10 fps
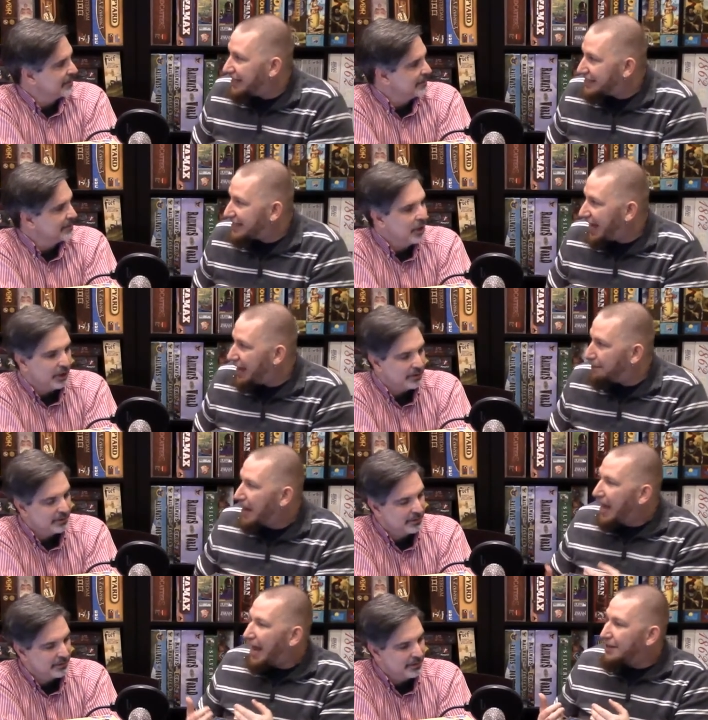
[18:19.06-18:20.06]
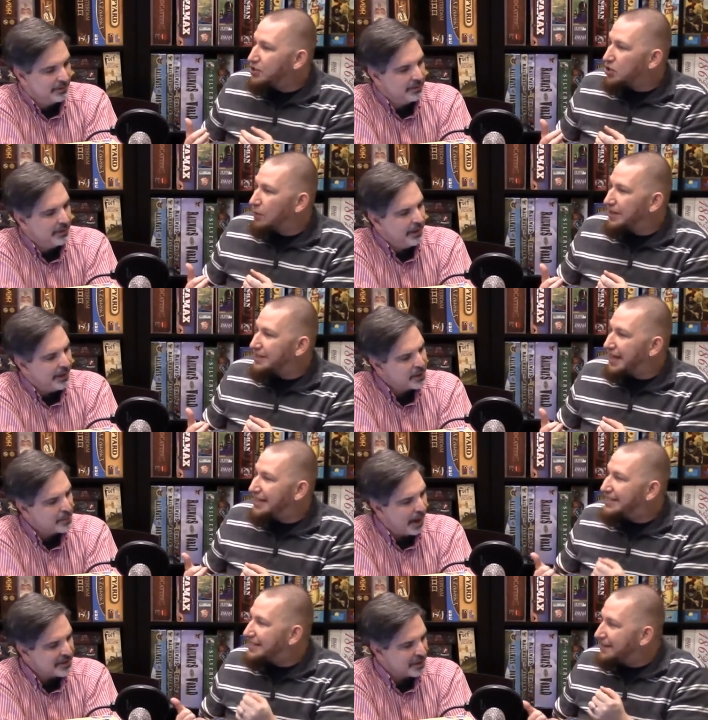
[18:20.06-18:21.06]
Speaker 1: this game no. and so it's, it's,
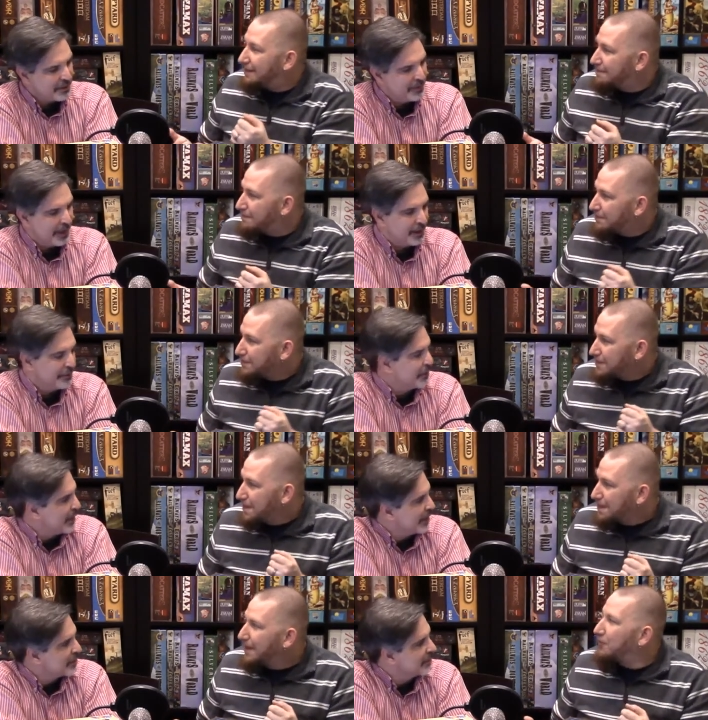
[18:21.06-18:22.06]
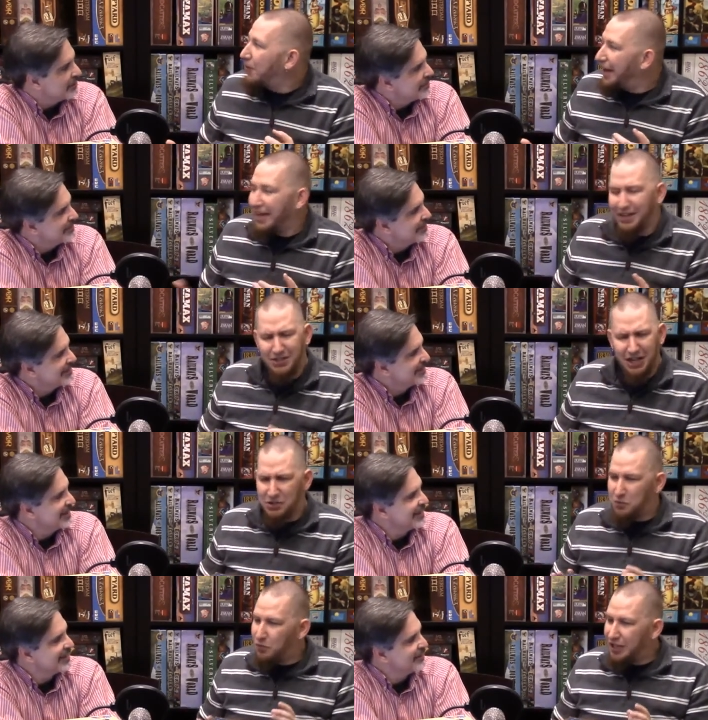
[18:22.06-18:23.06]
it's positive negative interaction right it's
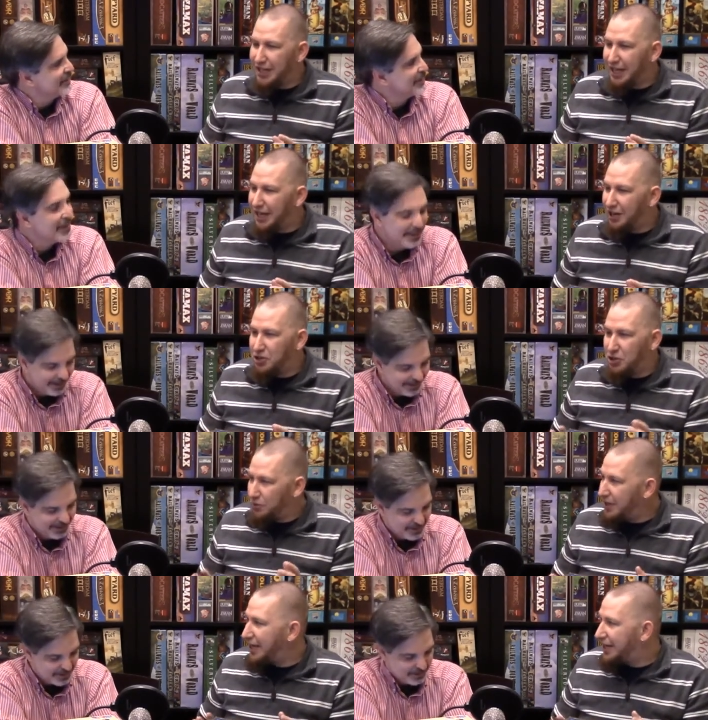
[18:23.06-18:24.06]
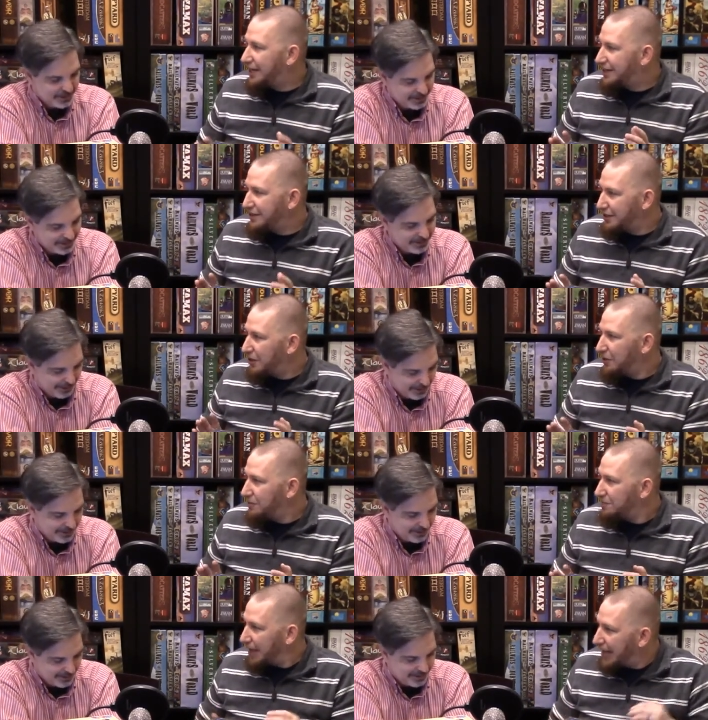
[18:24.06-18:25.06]
it's really a unique you know
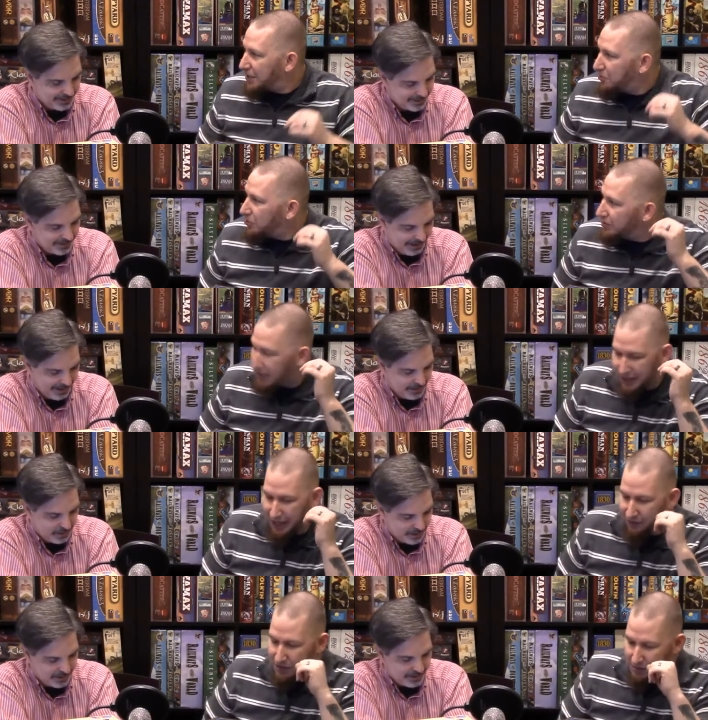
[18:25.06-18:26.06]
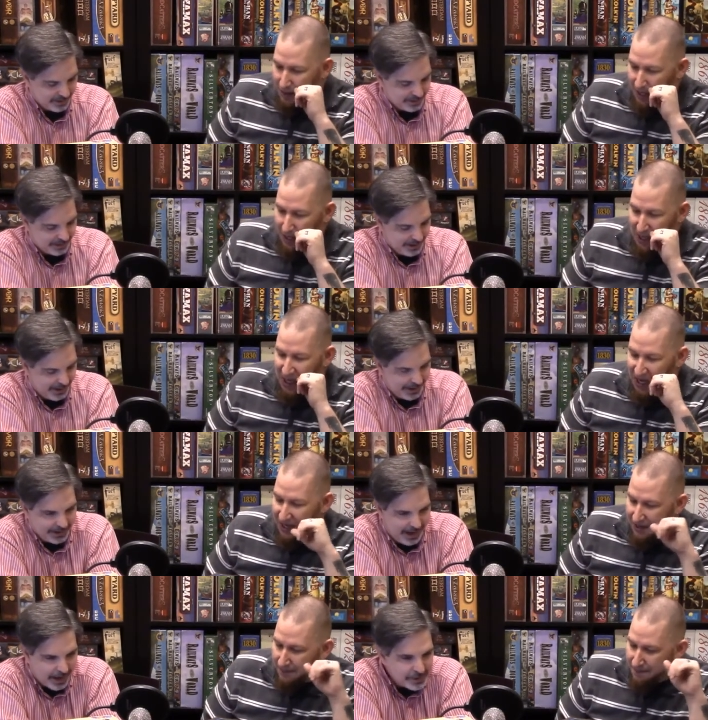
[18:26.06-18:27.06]
Speaker 2: animal in that respect
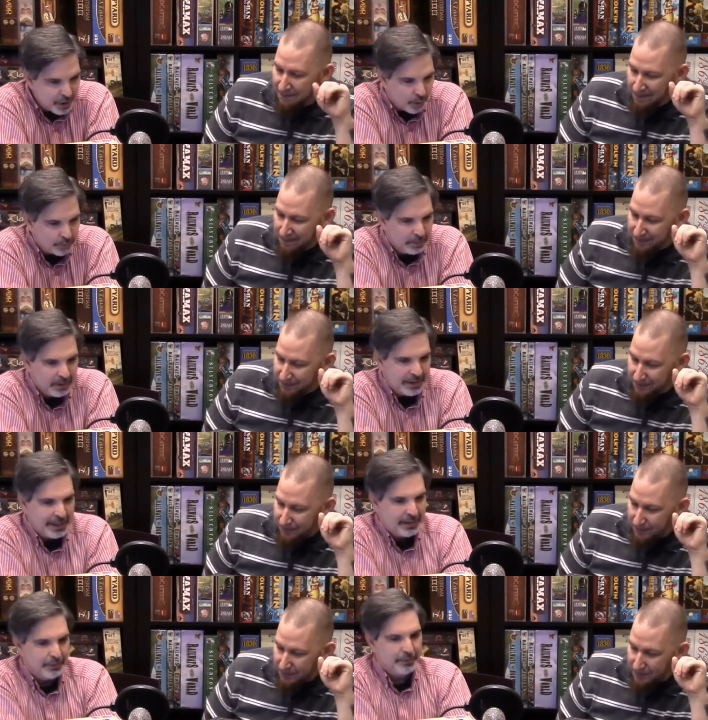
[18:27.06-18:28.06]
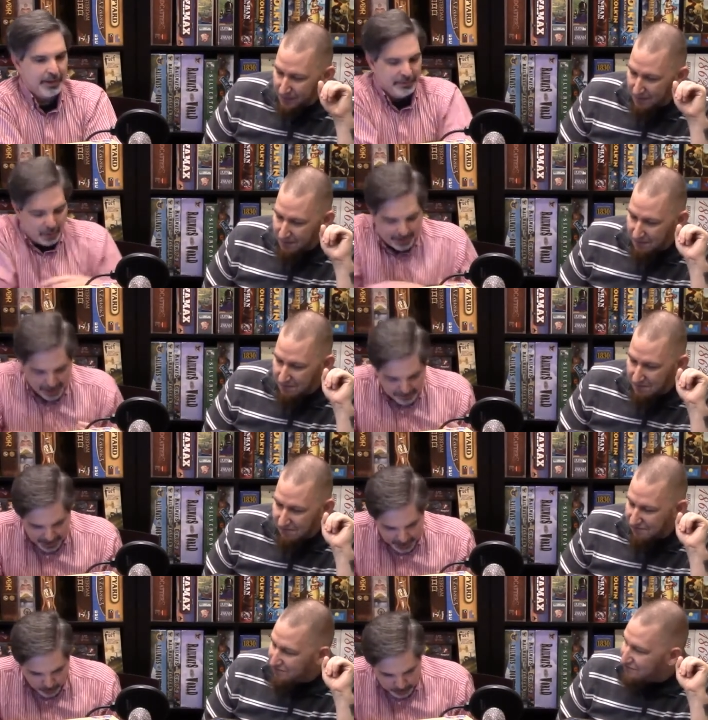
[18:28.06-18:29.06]
i i don't believe even though i have
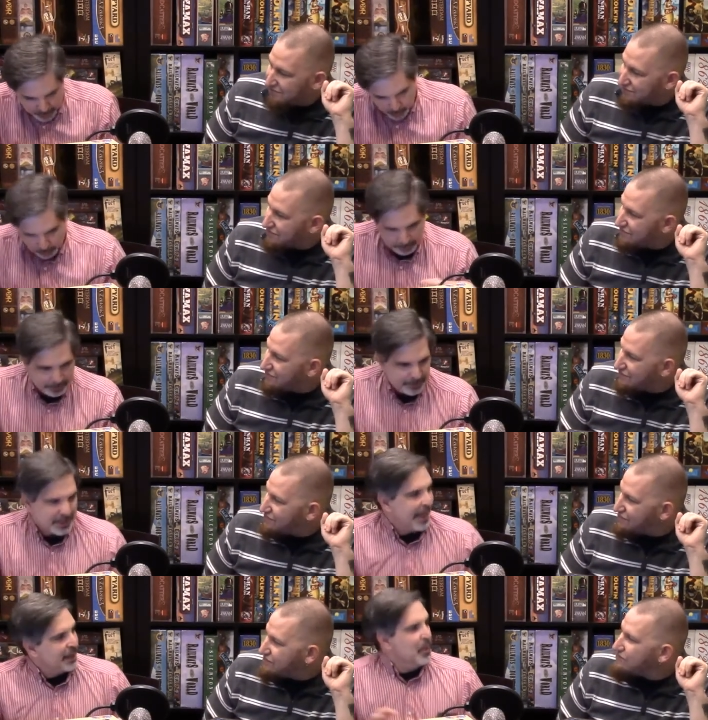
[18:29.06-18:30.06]
my own little san